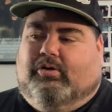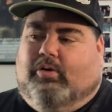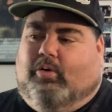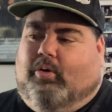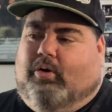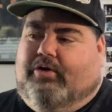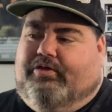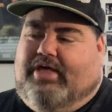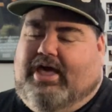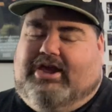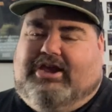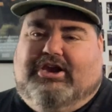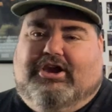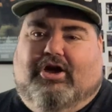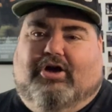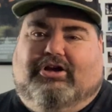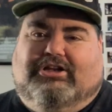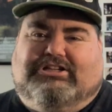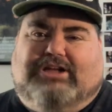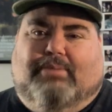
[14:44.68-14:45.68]
or that,
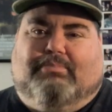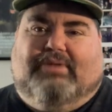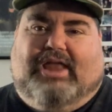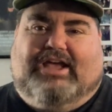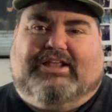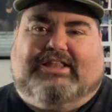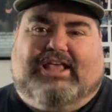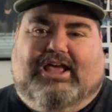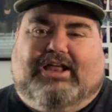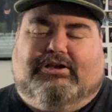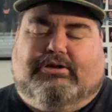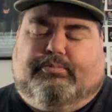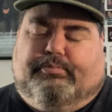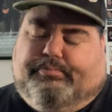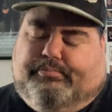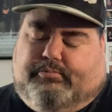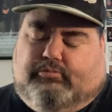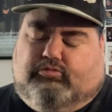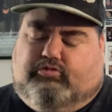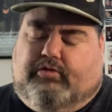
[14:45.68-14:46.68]
something like that,
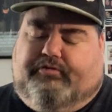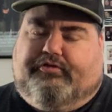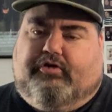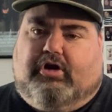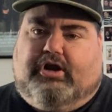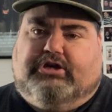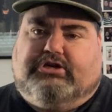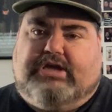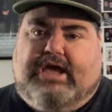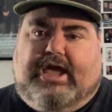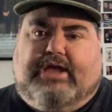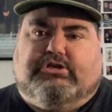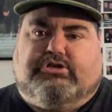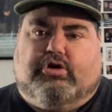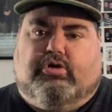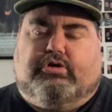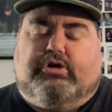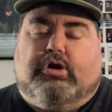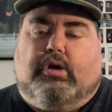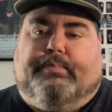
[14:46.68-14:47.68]
referring to
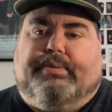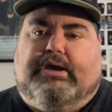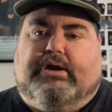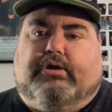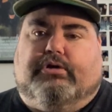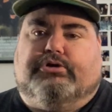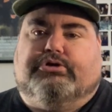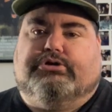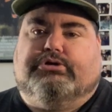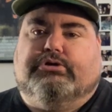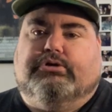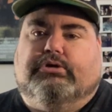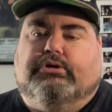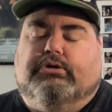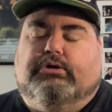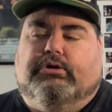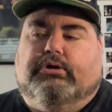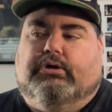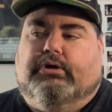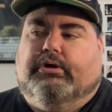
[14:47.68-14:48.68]
Antonio Pierce.
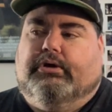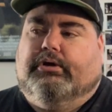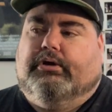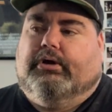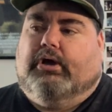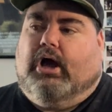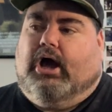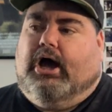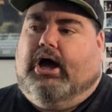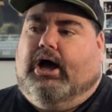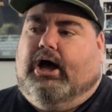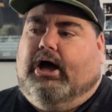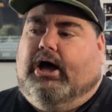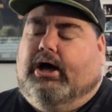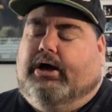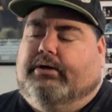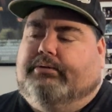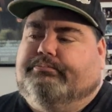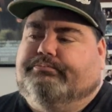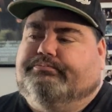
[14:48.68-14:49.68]

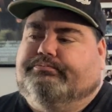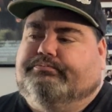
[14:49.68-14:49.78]
Could